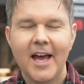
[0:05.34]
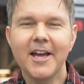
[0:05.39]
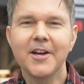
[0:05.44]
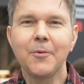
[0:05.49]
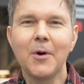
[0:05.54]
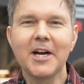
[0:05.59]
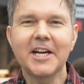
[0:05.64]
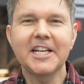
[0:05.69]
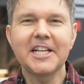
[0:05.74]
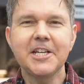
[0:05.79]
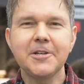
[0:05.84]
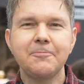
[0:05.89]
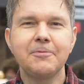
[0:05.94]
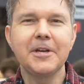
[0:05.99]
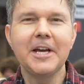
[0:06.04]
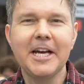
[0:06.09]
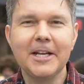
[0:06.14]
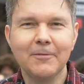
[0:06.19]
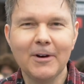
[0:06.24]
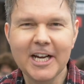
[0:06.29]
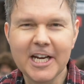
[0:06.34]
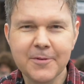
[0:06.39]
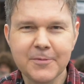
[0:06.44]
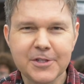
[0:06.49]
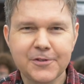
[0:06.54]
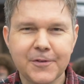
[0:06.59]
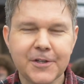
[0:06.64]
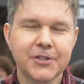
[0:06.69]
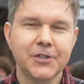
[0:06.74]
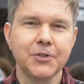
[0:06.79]
Hey, welcome to EPN. My name
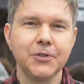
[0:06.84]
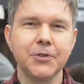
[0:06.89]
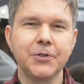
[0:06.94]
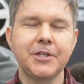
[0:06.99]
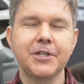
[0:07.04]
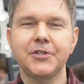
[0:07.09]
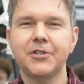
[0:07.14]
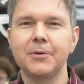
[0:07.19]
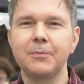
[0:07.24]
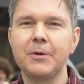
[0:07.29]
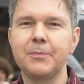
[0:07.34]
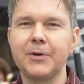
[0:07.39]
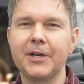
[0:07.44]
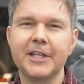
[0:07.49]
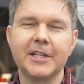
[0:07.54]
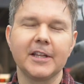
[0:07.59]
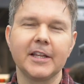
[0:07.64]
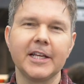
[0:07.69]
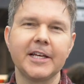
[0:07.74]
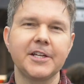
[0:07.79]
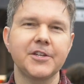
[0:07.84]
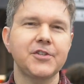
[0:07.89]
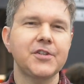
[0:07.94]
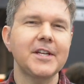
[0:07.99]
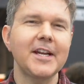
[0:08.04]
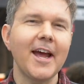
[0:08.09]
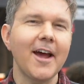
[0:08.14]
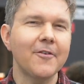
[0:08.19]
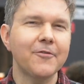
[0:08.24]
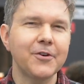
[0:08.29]
is Victor Lucas, and we bring you the latest
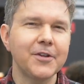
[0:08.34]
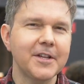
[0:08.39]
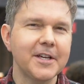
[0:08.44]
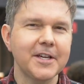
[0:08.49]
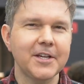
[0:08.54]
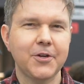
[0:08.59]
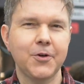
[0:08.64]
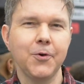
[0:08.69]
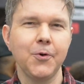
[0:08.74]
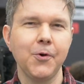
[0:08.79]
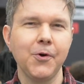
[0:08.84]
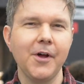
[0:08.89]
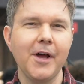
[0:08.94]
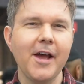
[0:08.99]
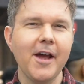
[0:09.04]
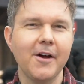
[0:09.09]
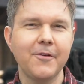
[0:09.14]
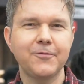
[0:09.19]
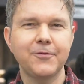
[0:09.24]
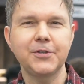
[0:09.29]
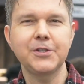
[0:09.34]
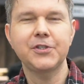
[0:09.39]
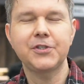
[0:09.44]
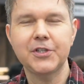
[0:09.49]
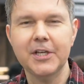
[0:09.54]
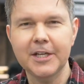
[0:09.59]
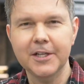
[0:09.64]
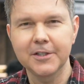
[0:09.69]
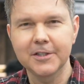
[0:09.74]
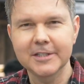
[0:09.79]
in everything cool every
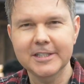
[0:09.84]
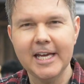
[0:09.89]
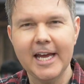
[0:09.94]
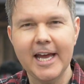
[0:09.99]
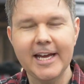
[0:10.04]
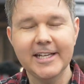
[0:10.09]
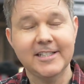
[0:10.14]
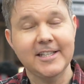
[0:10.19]
single day.